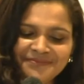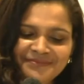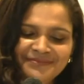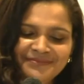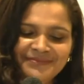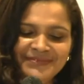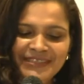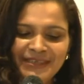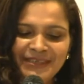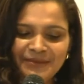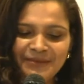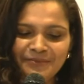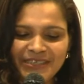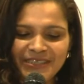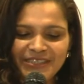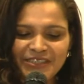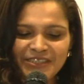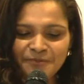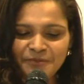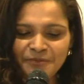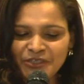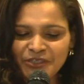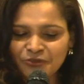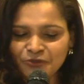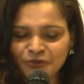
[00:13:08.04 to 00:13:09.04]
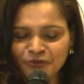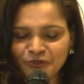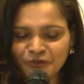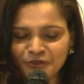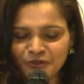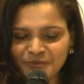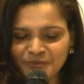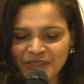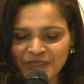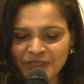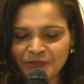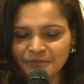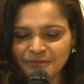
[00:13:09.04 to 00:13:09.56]
My speech would not be
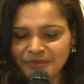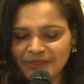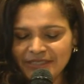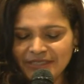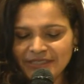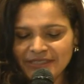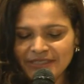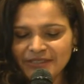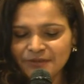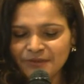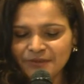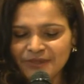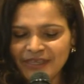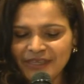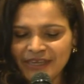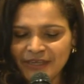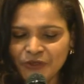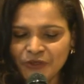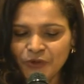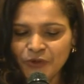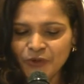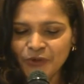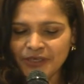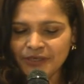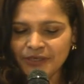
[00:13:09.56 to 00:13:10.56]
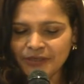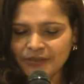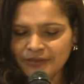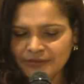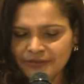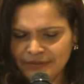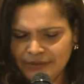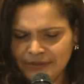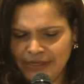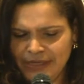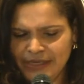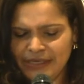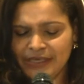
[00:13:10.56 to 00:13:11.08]
complete without
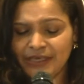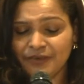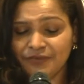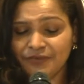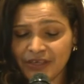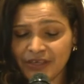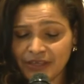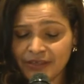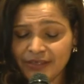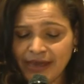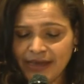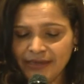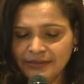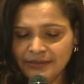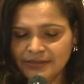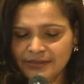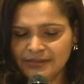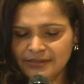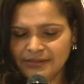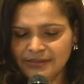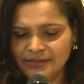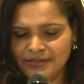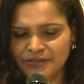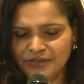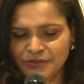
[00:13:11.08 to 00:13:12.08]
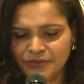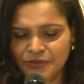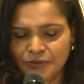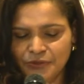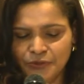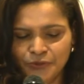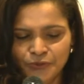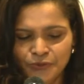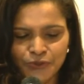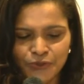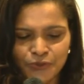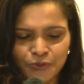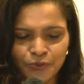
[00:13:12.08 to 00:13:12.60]
giving thanks to those
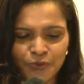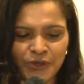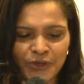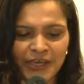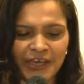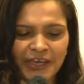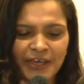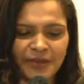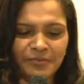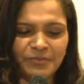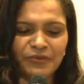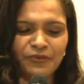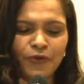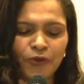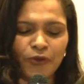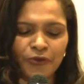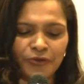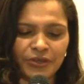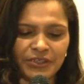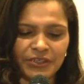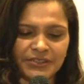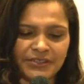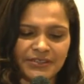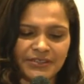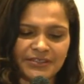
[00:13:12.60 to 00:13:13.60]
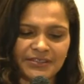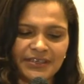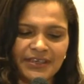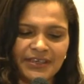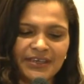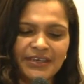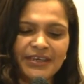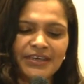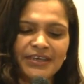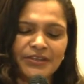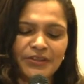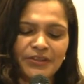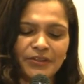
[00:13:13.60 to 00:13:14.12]
who came before us
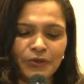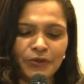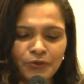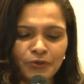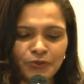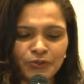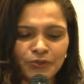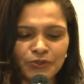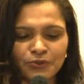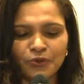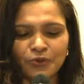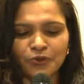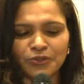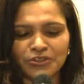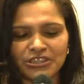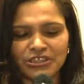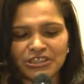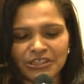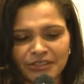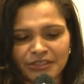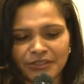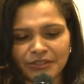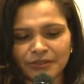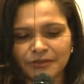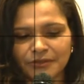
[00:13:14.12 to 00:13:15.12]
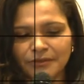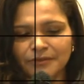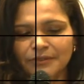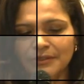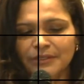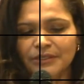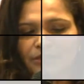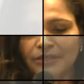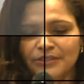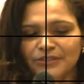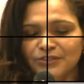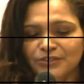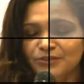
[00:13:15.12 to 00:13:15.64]
and those who continue
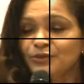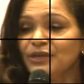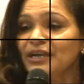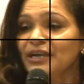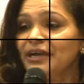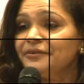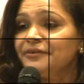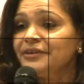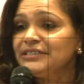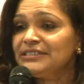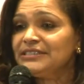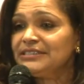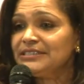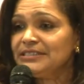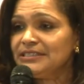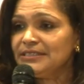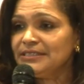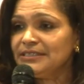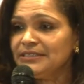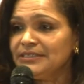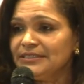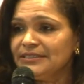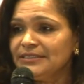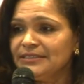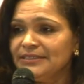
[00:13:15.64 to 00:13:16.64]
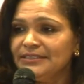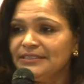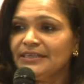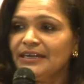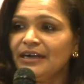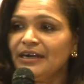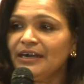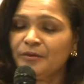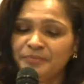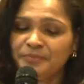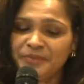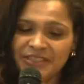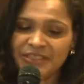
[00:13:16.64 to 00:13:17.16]
to guarantee our
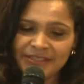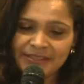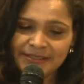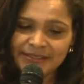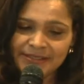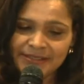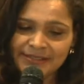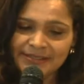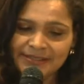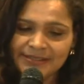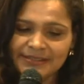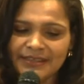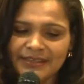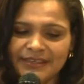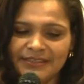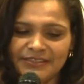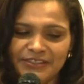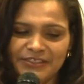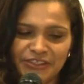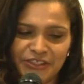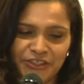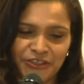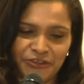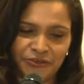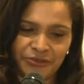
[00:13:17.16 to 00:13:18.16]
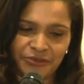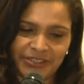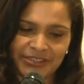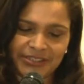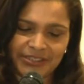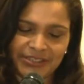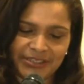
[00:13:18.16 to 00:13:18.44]
peace and security.